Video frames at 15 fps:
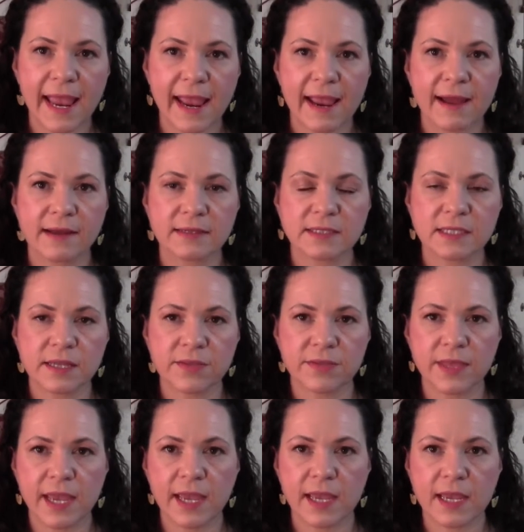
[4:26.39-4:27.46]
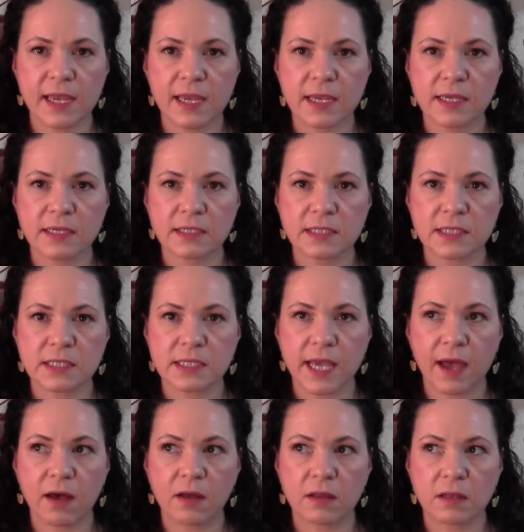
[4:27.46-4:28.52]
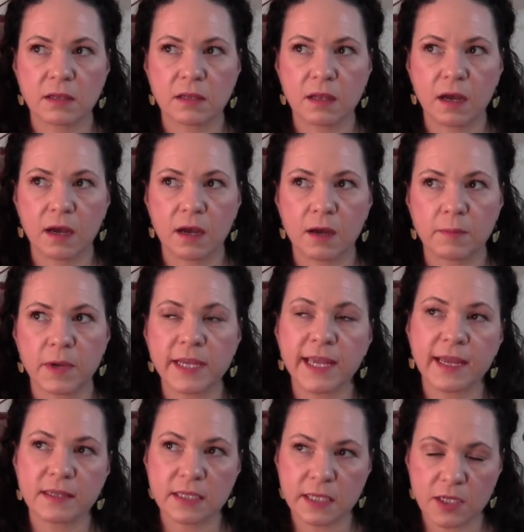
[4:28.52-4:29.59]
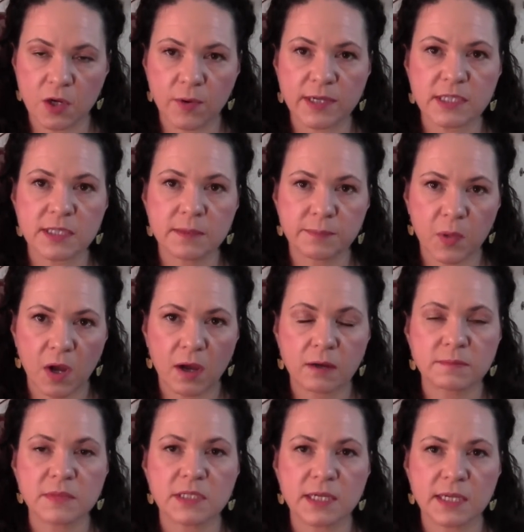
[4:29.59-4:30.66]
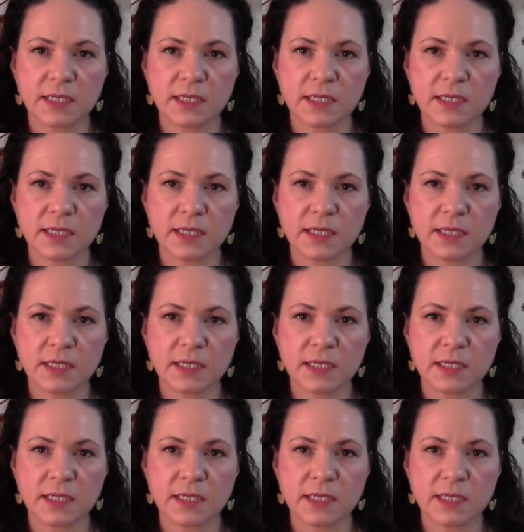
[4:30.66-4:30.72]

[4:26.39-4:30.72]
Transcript: And they sell, again, the EOS lip balms.